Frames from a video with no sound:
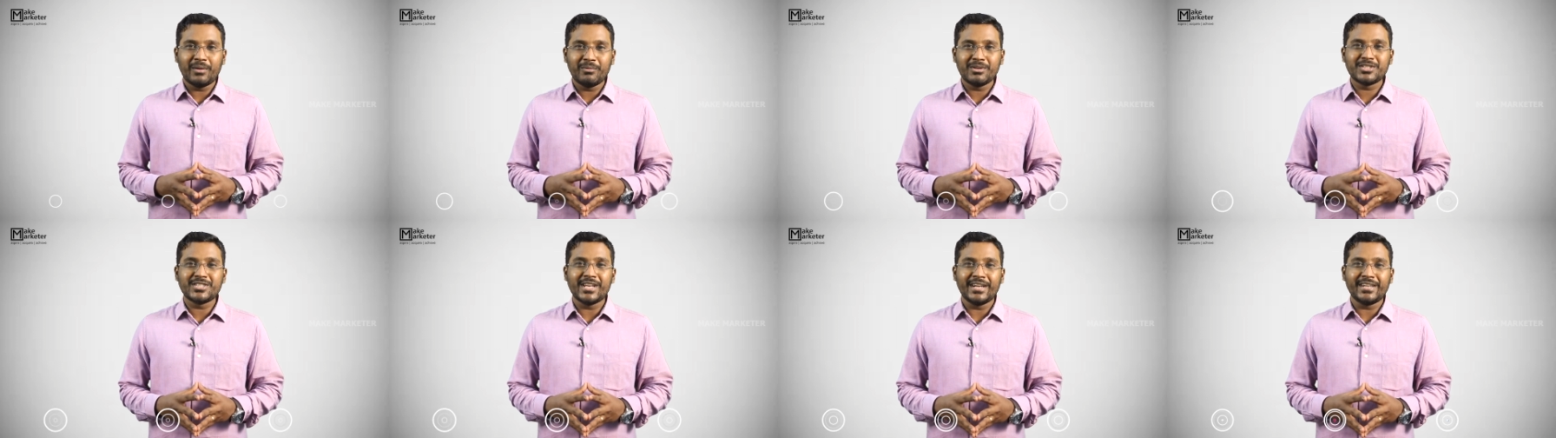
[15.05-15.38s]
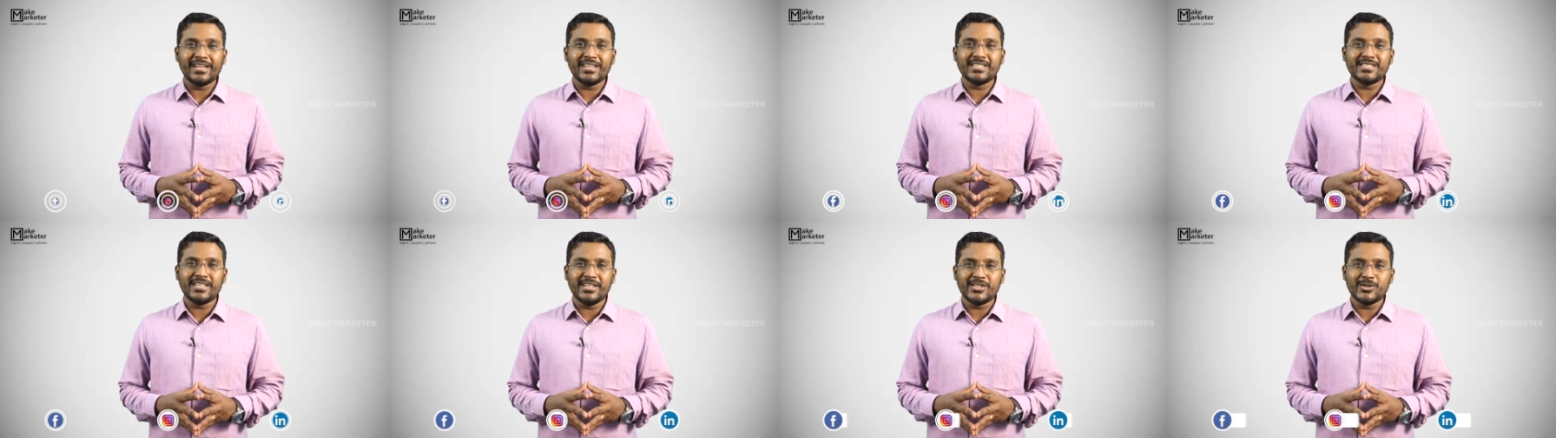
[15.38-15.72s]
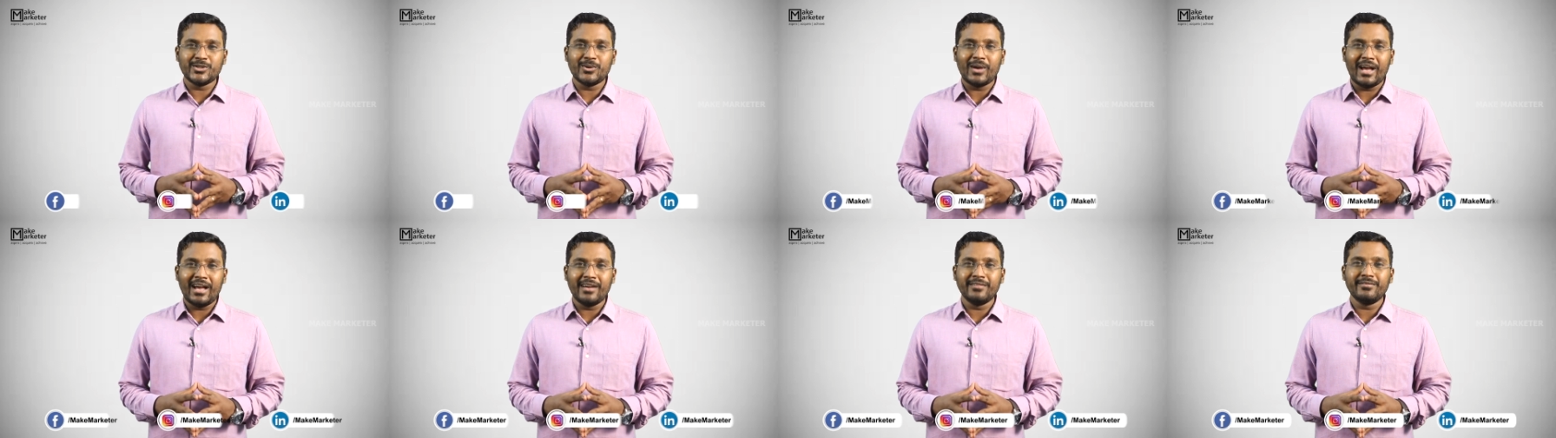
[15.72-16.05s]
level settings that
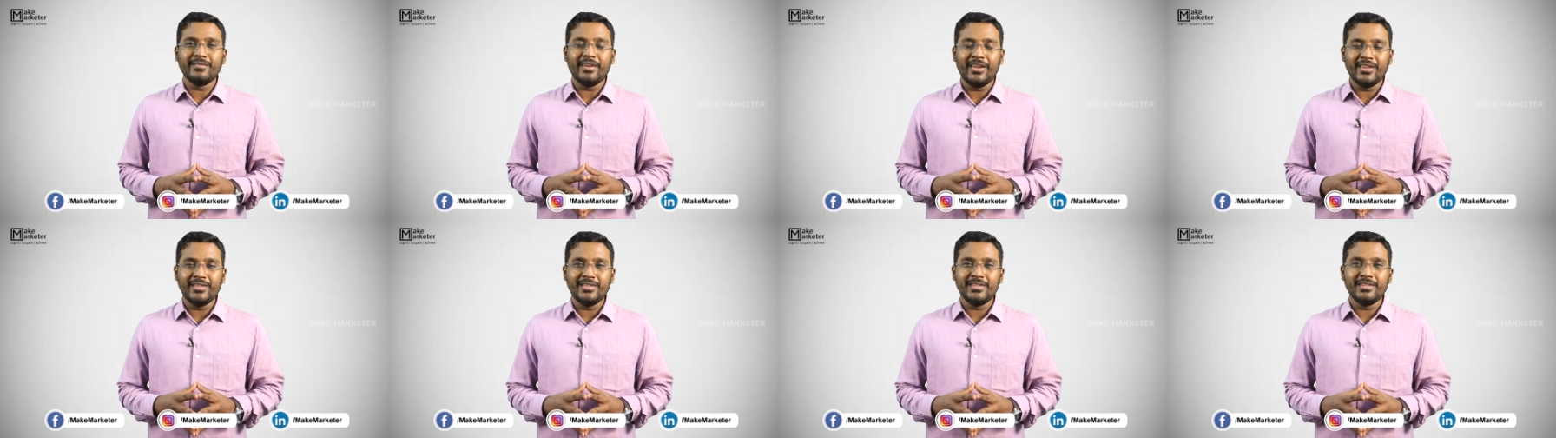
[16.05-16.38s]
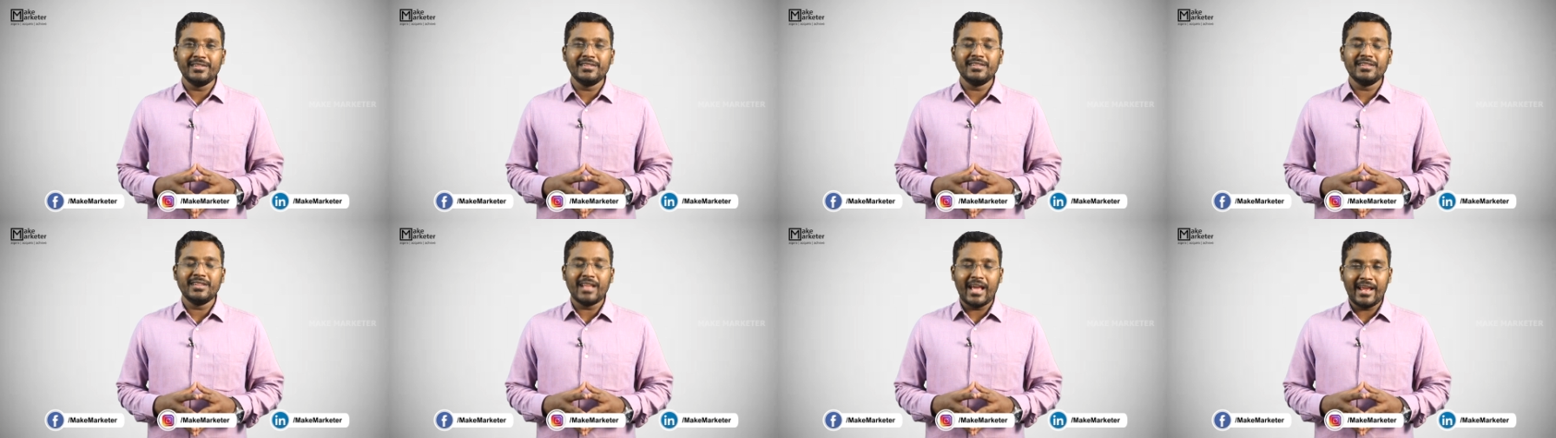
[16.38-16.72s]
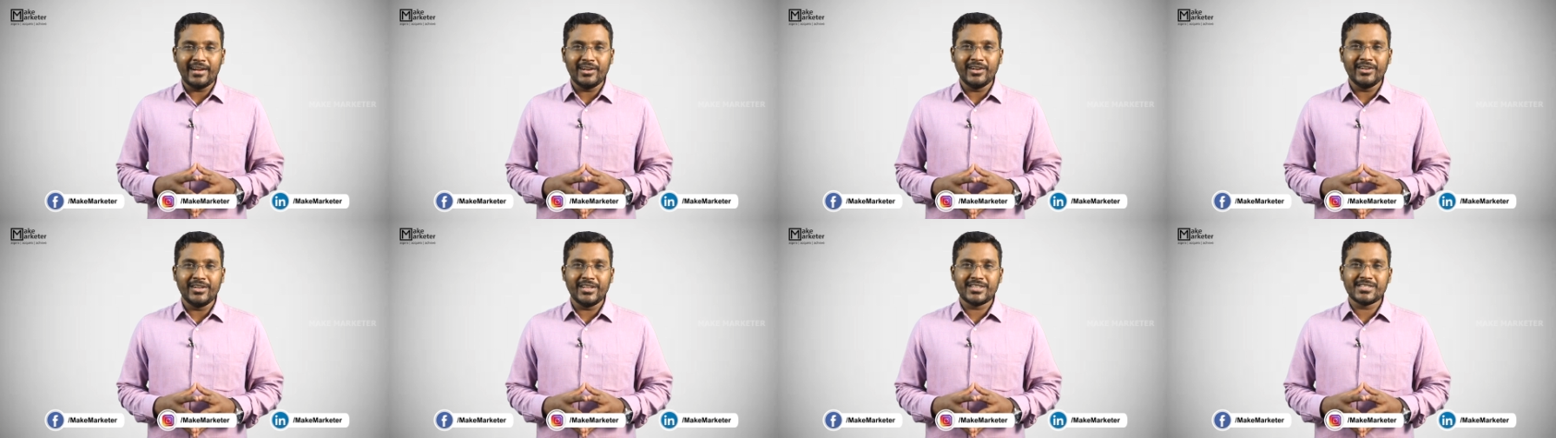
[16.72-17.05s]
you have in
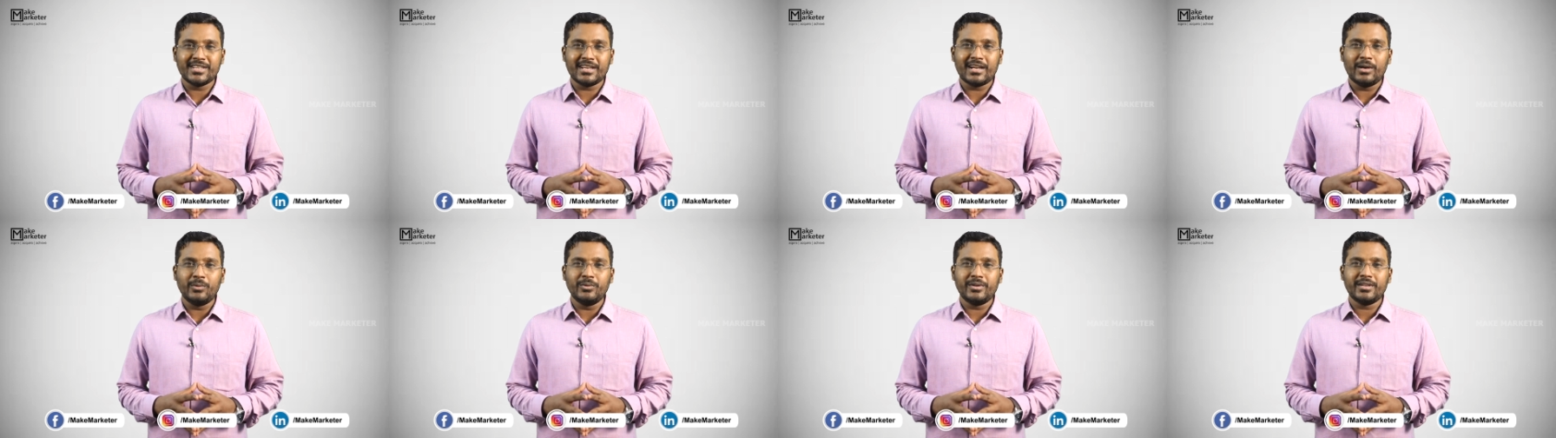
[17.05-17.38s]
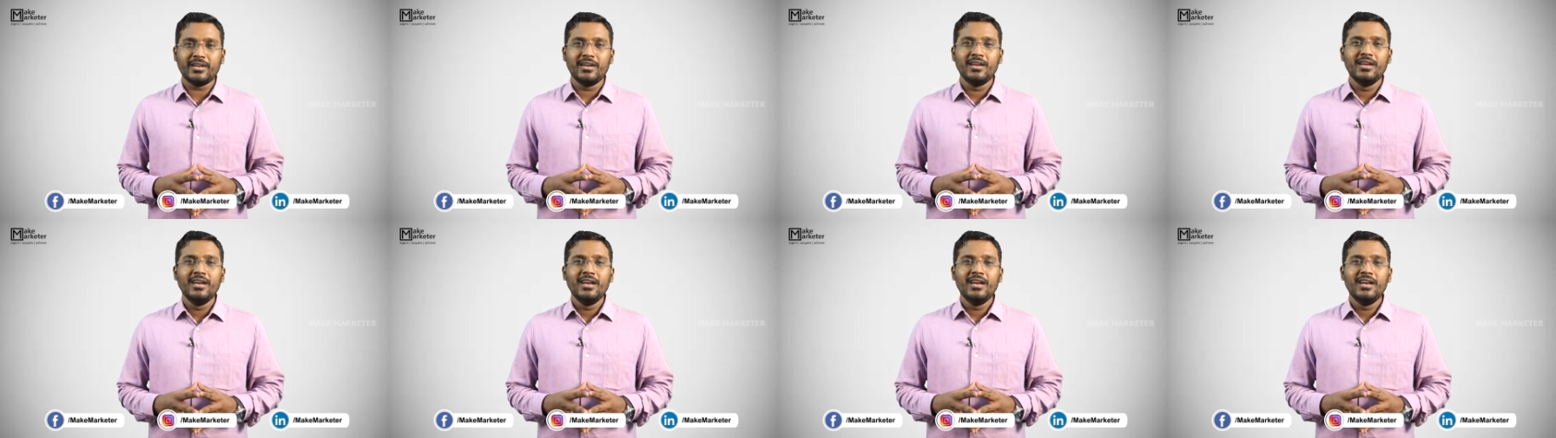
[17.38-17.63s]
analytics account.